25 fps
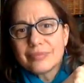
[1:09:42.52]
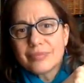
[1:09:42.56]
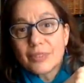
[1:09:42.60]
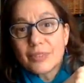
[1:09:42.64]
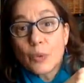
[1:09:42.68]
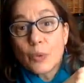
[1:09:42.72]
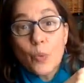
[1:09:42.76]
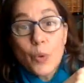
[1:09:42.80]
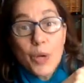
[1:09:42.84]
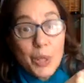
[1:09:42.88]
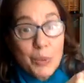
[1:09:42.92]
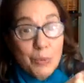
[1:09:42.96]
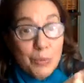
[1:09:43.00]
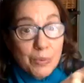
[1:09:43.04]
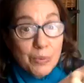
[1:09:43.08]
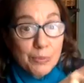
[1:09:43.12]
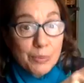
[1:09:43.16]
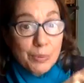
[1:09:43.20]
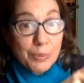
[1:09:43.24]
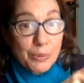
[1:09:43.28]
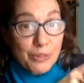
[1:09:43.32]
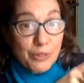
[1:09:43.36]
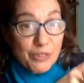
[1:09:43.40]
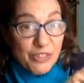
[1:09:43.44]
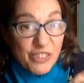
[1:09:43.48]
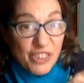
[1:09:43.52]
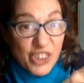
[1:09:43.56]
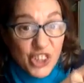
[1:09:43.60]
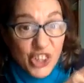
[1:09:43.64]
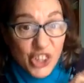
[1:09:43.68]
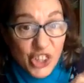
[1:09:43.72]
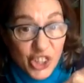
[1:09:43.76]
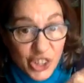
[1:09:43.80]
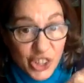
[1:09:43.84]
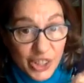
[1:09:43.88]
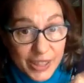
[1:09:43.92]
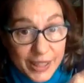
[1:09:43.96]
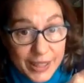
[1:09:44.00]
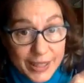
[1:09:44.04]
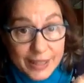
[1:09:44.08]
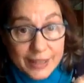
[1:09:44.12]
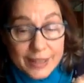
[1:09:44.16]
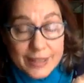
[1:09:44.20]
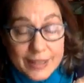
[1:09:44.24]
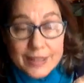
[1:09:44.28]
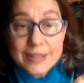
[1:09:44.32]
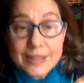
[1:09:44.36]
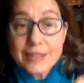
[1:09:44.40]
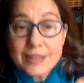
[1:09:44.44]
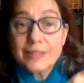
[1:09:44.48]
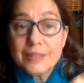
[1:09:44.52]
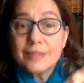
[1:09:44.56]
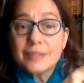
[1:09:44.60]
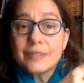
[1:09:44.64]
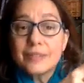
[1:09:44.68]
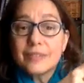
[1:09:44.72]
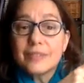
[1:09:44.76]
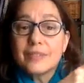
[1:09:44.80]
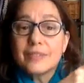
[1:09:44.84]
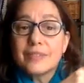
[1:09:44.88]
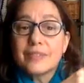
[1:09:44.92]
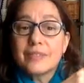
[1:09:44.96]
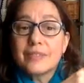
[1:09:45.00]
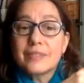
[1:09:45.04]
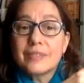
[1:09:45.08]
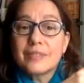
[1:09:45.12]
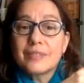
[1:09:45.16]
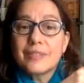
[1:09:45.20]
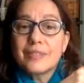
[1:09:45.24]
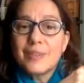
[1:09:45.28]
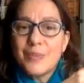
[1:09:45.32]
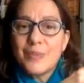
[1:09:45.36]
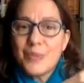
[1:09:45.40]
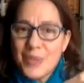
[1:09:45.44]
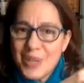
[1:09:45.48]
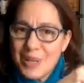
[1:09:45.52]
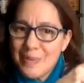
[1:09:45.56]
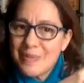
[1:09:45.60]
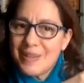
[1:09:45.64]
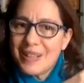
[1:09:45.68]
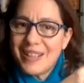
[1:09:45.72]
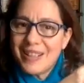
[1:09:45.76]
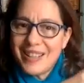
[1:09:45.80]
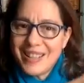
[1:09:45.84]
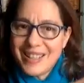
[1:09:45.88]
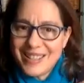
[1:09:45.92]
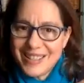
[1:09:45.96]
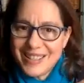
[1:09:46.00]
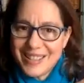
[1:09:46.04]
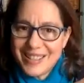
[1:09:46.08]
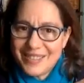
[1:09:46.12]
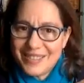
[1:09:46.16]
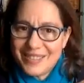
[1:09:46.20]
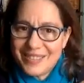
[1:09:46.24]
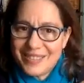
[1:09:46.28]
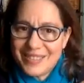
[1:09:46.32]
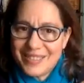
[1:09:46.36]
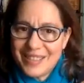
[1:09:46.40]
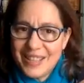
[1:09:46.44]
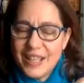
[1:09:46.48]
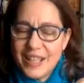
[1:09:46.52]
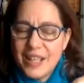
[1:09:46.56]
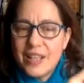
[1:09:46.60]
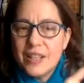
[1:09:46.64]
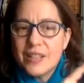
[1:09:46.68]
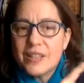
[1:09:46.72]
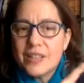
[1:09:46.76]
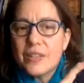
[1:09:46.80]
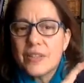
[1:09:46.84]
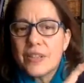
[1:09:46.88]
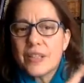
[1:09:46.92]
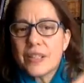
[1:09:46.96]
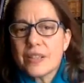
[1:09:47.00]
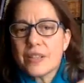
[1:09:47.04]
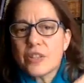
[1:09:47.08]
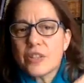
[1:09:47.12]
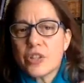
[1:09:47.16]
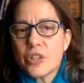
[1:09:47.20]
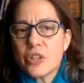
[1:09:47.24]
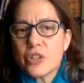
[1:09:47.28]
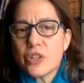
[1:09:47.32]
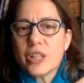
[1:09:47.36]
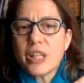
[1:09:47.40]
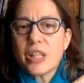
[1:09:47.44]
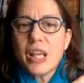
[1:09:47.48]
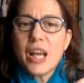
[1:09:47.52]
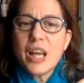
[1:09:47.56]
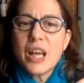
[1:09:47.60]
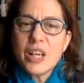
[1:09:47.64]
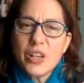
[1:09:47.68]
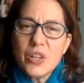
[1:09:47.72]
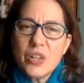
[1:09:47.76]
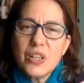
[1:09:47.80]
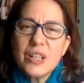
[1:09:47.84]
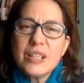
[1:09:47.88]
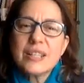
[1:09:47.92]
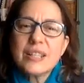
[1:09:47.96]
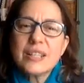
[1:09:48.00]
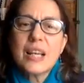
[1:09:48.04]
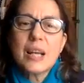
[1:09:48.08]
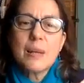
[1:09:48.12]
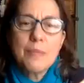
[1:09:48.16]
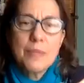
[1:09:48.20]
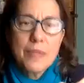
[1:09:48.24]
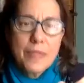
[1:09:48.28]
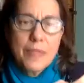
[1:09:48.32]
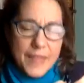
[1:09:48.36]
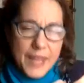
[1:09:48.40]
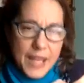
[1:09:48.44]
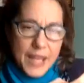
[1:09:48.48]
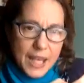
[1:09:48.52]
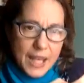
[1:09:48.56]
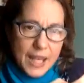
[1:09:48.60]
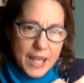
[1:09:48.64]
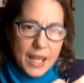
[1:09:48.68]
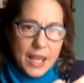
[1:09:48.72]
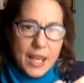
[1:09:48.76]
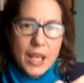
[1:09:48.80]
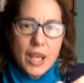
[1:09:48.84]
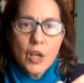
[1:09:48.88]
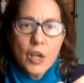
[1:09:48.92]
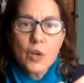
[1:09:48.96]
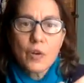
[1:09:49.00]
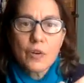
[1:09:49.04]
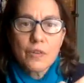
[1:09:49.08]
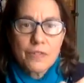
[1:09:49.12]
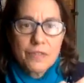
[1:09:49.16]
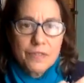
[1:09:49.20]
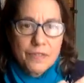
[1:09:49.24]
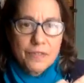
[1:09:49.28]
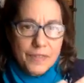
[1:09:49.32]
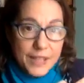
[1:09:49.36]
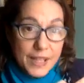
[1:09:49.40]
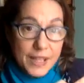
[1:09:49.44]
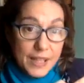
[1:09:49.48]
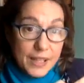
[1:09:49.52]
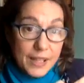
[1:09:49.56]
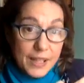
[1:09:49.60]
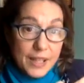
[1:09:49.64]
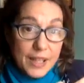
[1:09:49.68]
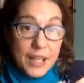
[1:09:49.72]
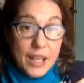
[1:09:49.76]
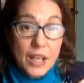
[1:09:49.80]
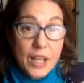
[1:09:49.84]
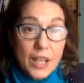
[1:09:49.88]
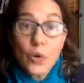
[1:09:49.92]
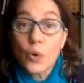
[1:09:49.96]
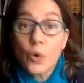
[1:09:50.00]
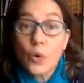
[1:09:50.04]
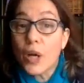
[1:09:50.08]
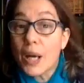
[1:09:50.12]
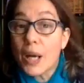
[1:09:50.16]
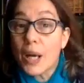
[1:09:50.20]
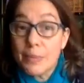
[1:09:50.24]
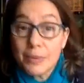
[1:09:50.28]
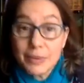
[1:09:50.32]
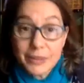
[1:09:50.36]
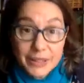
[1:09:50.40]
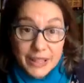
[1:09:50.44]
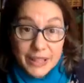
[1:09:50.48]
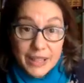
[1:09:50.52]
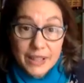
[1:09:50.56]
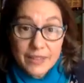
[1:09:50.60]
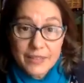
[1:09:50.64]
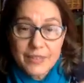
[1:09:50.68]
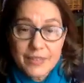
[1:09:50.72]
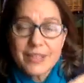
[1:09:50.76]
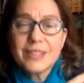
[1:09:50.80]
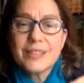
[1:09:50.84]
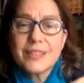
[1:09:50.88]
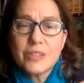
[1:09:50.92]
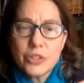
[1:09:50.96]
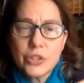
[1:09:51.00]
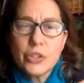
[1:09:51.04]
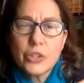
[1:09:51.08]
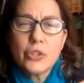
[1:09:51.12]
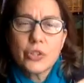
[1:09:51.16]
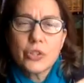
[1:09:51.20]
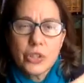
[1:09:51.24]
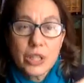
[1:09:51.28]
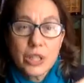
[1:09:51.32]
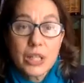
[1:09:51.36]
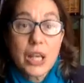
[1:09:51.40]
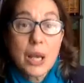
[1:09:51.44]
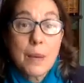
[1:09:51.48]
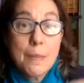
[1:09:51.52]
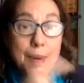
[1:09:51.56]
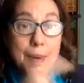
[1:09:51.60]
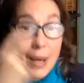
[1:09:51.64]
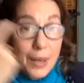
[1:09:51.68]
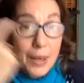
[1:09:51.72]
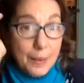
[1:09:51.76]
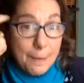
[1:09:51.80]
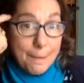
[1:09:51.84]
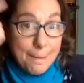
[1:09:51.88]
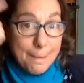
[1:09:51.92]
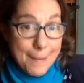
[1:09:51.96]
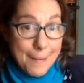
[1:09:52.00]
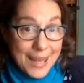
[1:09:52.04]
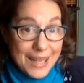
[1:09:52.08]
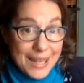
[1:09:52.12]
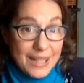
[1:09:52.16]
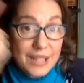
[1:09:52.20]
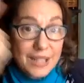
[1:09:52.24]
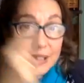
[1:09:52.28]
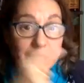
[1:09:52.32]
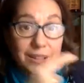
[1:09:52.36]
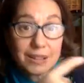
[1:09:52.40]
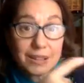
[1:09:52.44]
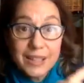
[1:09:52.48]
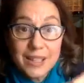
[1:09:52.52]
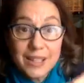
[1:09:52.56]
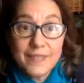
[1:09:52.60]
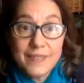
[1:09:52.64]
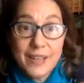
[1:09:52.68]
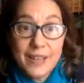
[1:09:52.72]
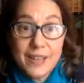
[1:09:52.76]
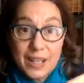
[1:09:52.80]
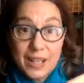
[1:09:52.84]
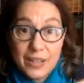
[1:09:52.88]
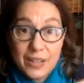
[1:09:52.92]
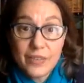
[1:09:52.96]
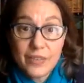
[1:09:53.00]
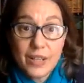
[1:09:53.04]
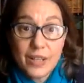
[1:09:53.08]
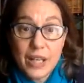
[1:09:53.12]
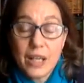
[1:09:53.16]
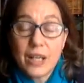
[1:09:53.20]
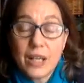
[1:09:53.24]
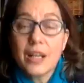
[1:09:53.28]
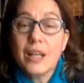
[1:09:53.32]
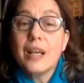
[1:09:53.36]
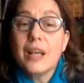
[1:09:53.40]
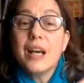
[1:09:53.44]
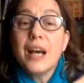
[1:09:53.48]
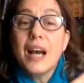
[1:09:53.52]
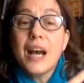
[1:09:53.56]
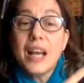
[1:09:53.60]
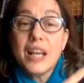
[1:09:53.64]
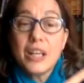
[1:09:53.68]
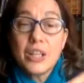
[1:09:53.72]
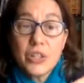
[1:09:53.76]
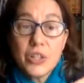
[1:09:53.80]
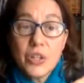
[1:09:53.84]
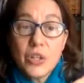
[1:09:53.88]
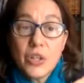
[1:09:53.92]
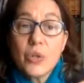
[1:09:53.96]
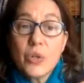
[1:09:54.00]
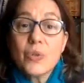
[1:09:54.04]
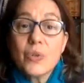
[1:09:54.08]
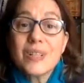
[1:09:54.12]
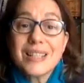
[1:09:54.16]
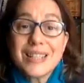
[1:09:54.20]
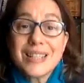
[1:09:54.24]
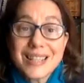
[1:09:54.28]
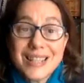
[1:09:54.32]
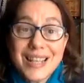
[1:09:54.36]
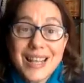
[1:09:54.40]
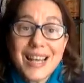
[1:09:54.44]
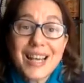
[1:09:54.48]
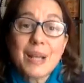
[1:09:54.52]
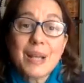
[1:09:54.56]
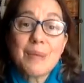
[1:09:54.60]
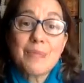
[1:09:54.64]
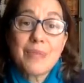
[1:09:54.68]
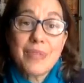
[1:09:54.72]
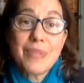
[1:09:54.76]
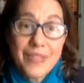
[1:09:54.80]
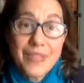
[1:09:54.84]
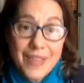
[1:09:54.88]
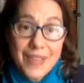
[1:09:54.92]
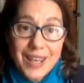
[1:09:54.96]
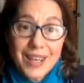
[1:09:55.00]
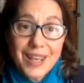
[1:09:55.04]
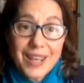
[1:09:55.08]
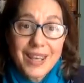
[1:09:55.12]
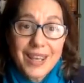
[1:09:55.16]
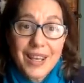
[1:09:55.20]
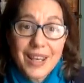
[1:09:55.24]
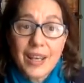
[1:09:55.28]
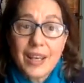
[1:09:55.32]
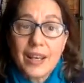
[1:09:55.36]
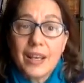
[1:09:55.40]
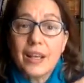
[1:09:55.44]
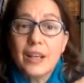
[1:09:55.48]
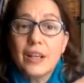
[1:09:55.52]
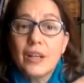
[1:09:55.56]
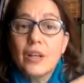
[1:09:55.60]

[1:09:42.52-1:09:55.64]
what I would prefer is, wouldn't it be nice if? So this is usually, I notice that I'm thinking or feeling or I believe. This is usually about a mental event, right? I notice that I'm thinking.